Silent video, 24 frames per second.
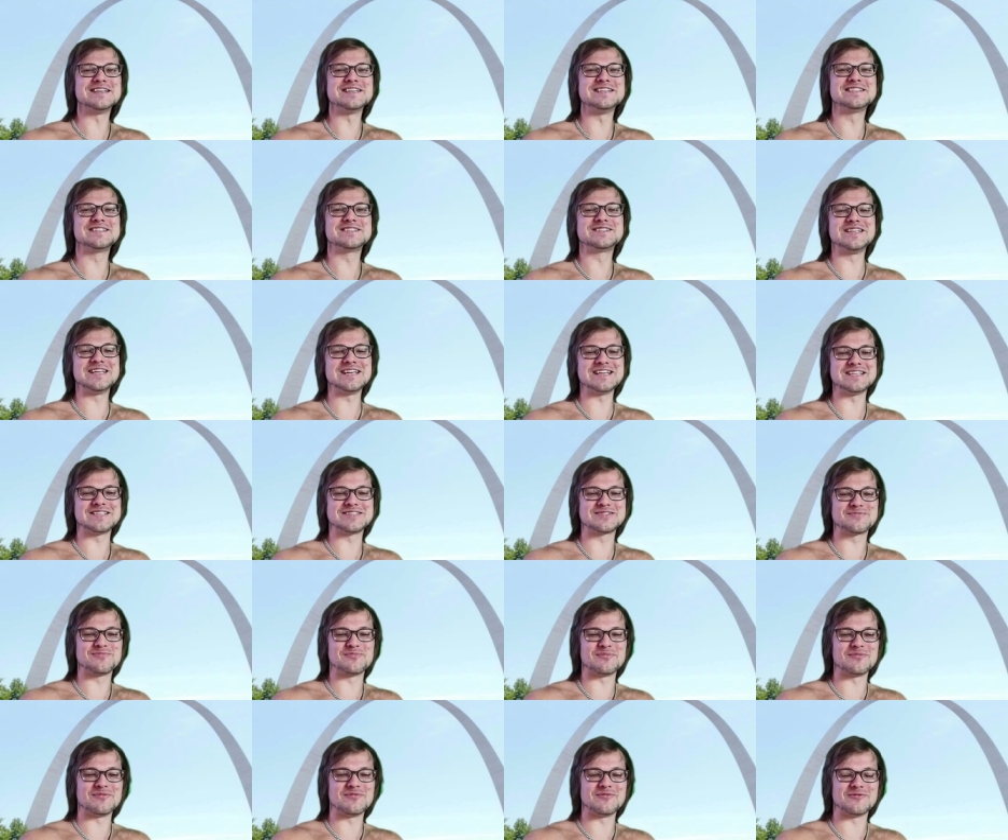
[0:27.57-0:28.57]
his his
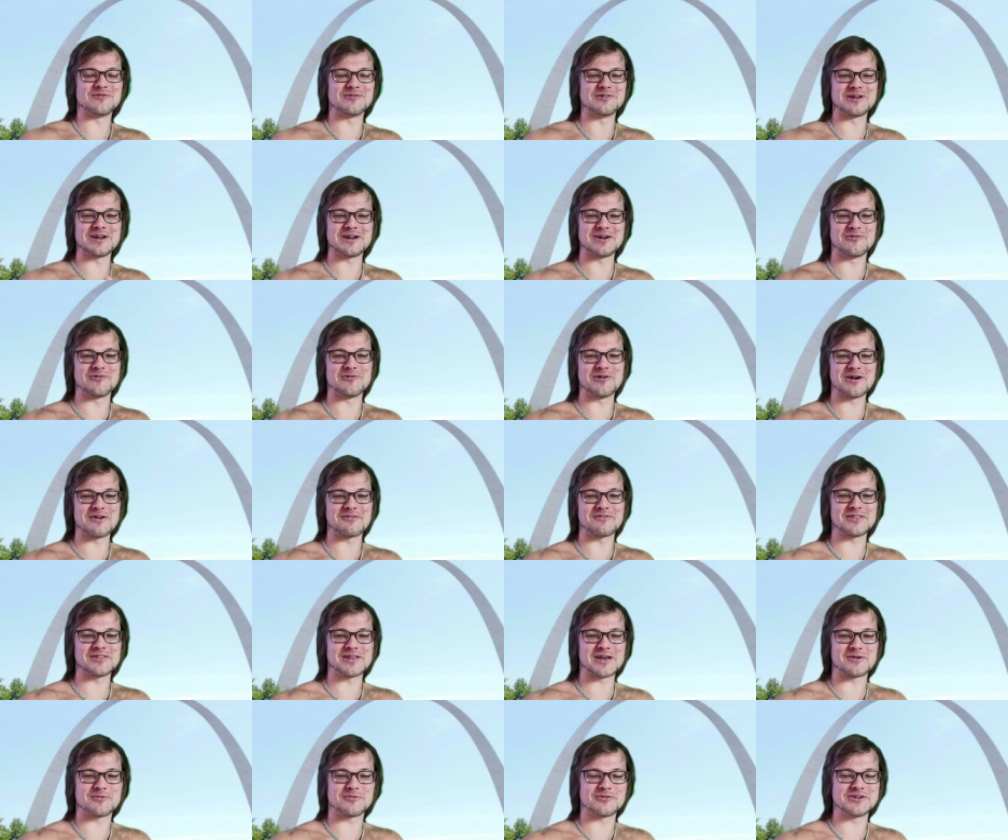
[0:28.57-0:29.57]
whatever whoever
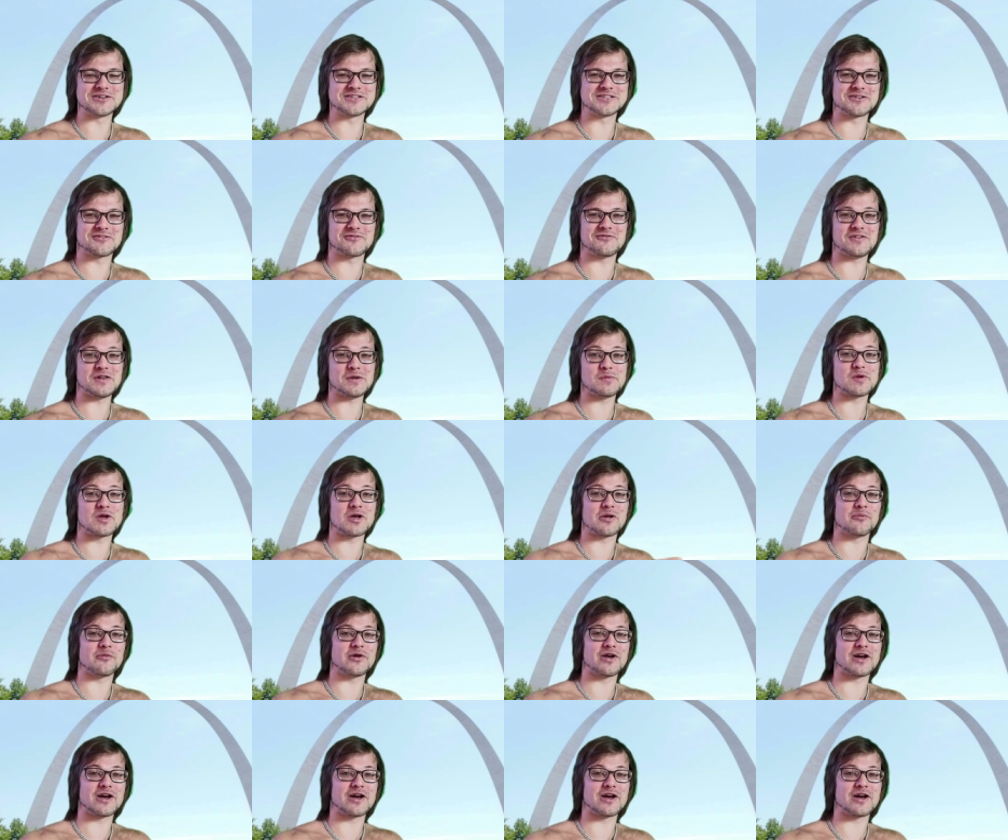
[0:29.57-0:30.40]
that was, the female